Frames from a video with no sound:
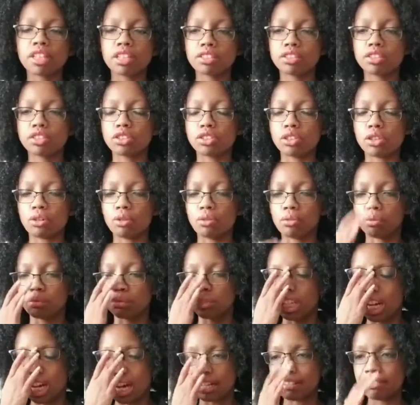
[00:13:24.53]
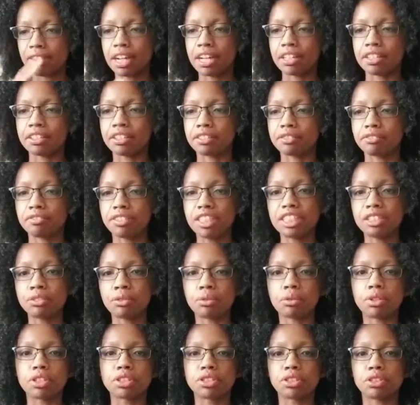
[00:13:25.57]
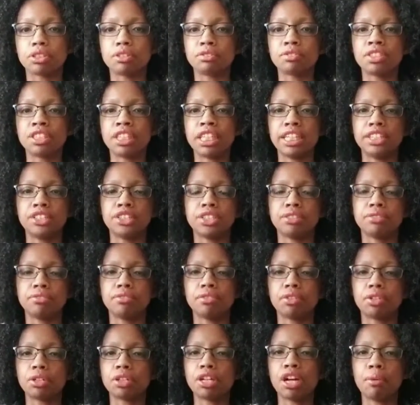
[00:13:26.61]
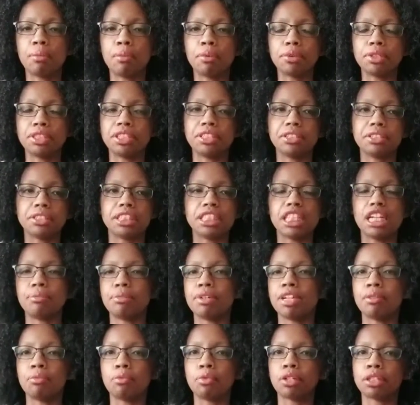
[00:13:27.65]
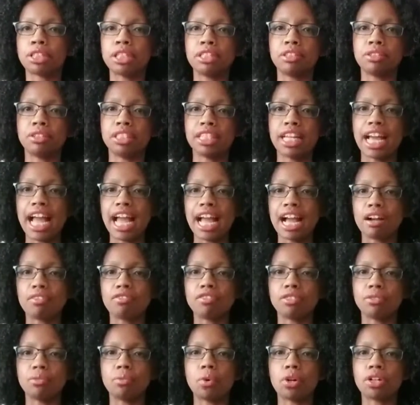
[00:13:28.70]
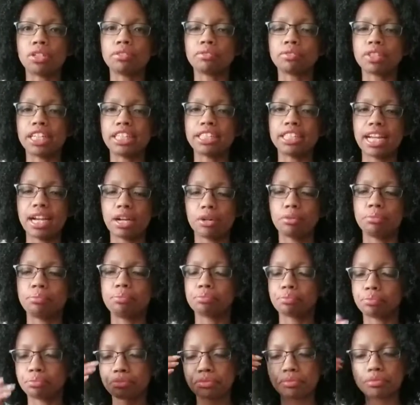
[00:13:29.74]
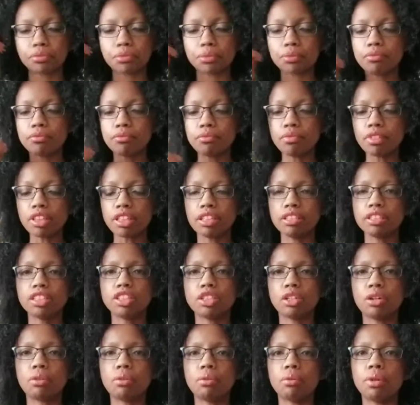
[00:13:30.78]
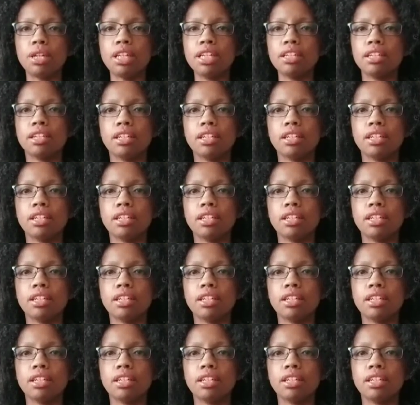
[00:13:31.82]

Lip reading: So I've had the FitTour certification for a couple of years now, but I'm working on the AFA one right now. So